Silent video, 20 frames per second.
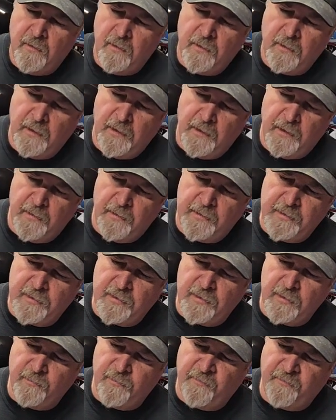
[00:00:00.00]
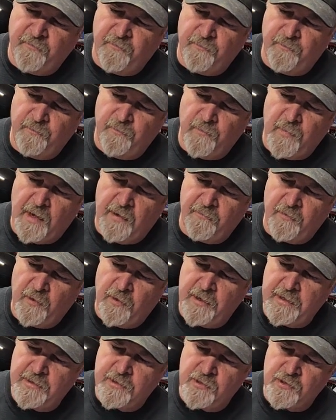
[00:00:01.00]
I've
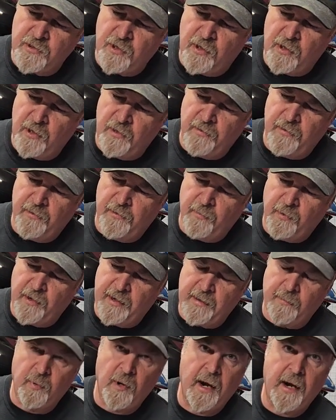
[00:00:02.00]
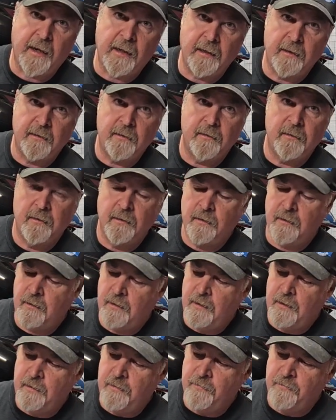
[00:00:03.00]
already installed the brake bracket
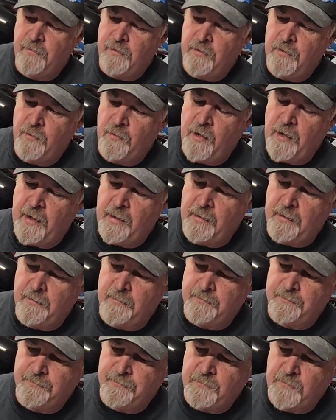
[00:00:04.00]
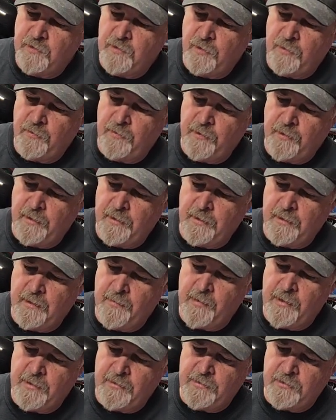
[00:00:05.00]
and the fender bracket. So they're going to come
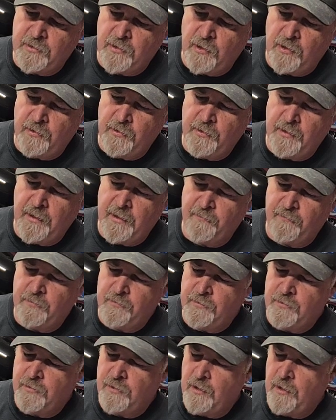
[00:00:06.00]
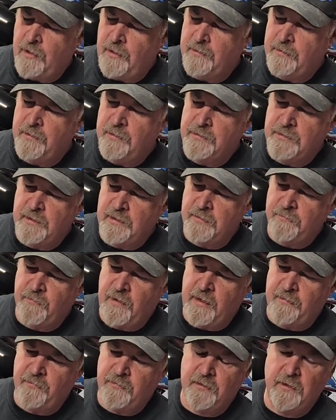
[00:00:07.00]
uninstalled. You're going to have to install it. This takes
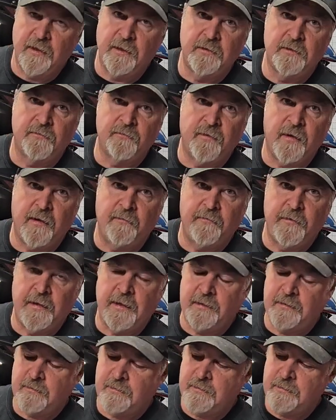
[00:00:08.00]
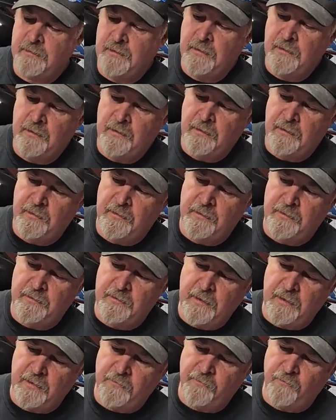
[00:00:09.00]
5 studs and 5 nuts. This
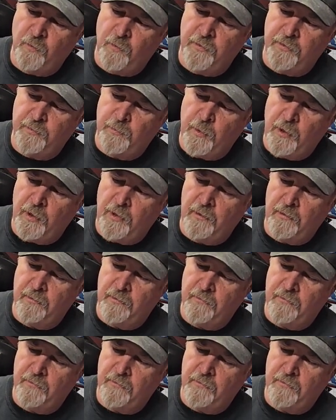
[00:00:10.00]
takes 4 small